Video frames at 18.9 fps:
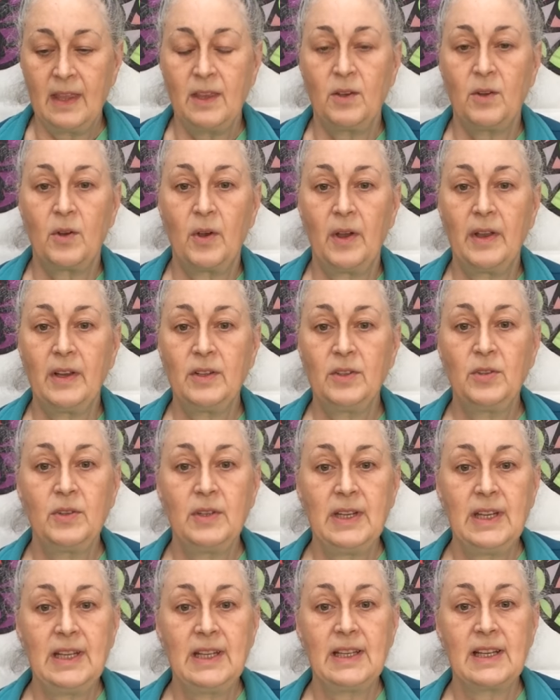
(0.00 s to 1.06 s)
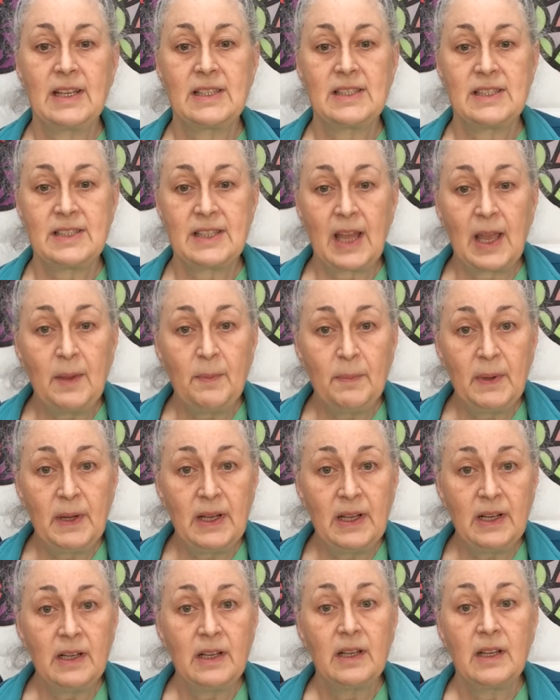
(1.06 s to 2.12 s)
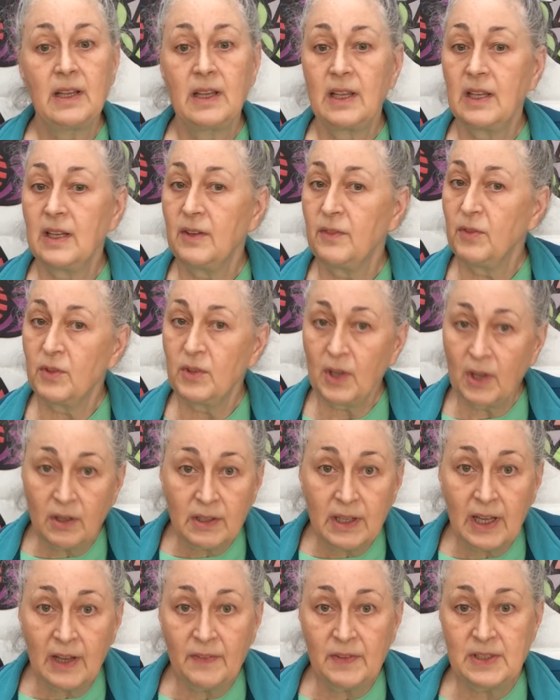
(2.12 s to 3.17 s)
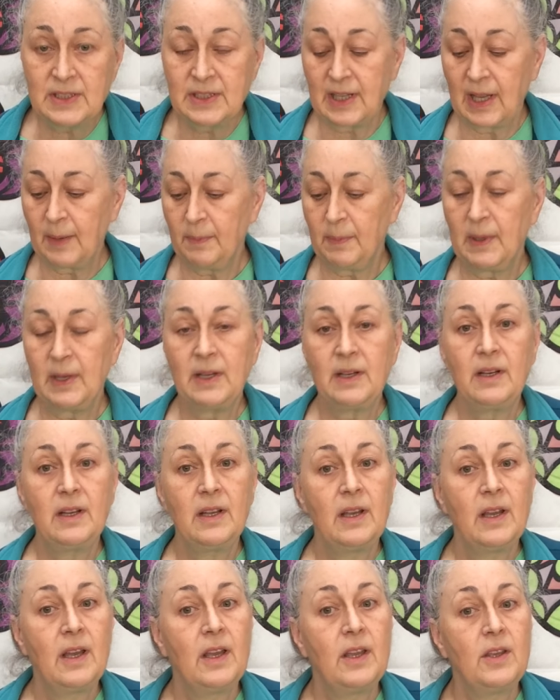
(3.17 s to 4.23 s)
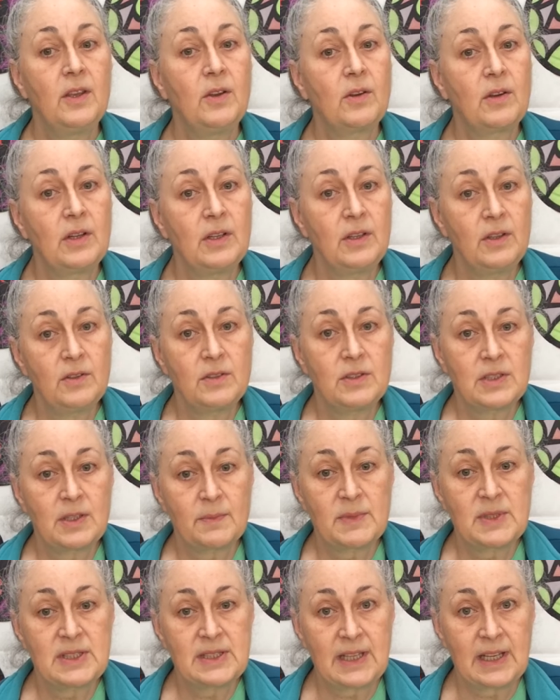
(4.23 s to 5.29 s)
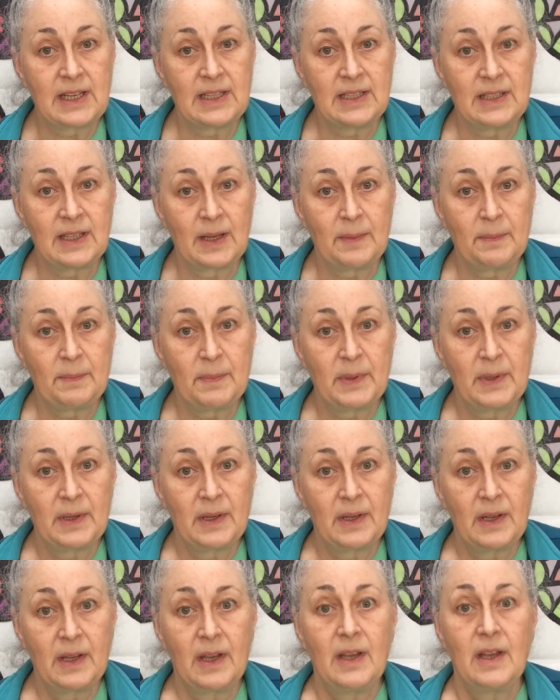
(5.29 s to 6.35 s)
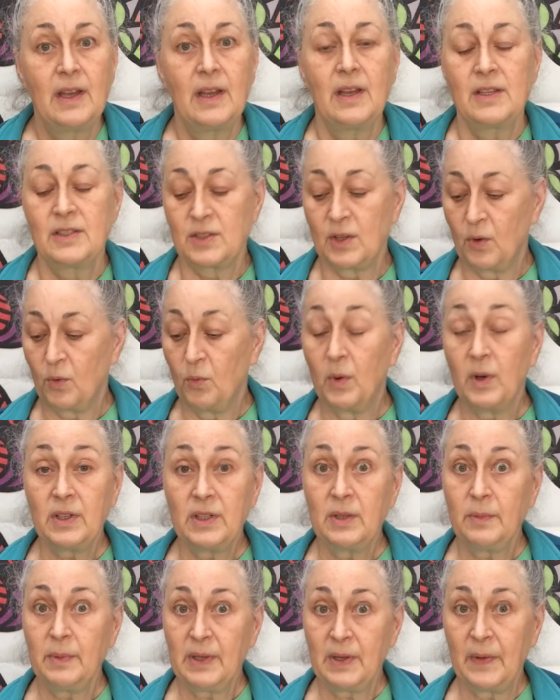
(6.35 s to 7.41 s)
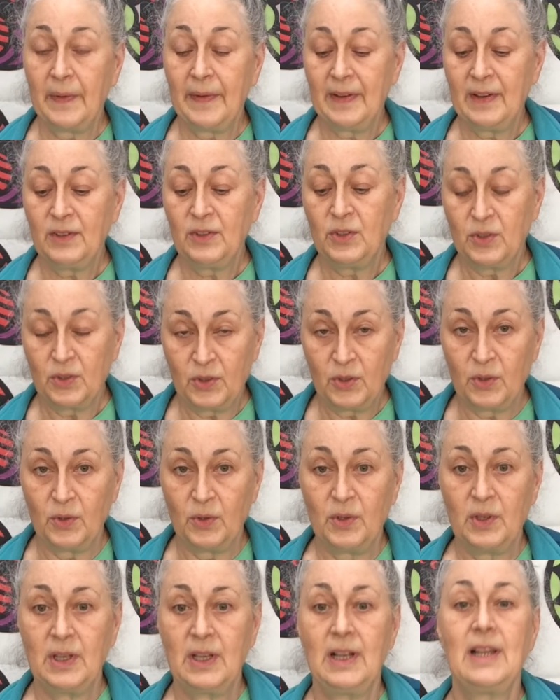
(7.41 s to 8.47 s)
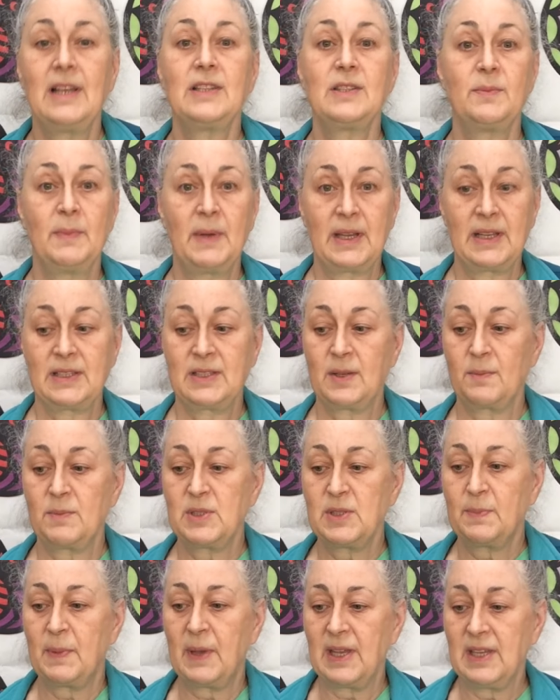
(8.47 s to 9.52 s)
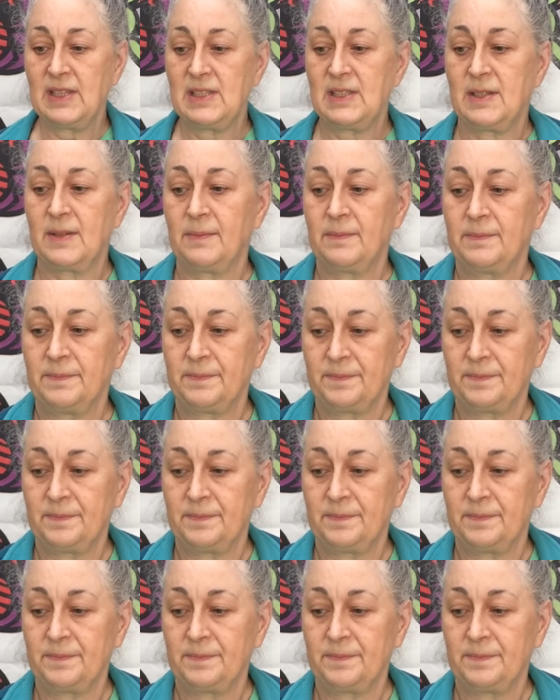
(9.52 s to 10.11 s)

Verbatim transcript: You're going to need a stapler. And if you don't have a stapler, you can use some sticky tape. So what are we going to do? Let's make some space.